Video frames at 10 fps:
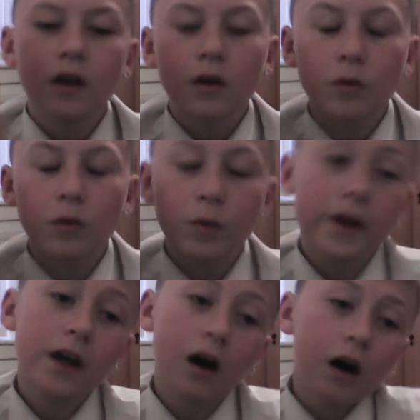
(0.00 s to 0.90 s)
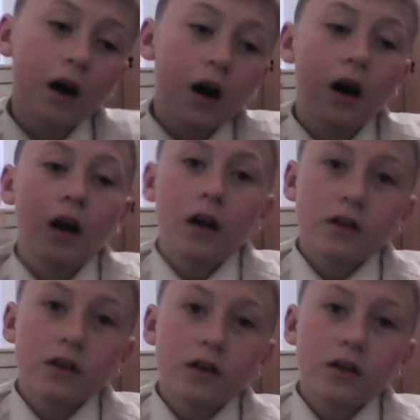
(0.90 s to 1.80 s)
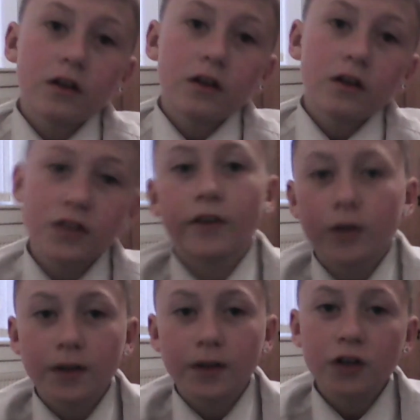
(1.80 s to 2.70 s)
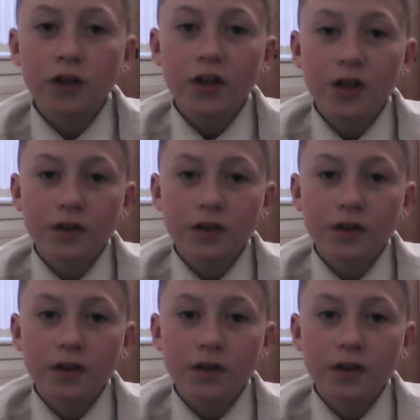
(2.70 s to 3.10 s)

We are Savage Boys Productions.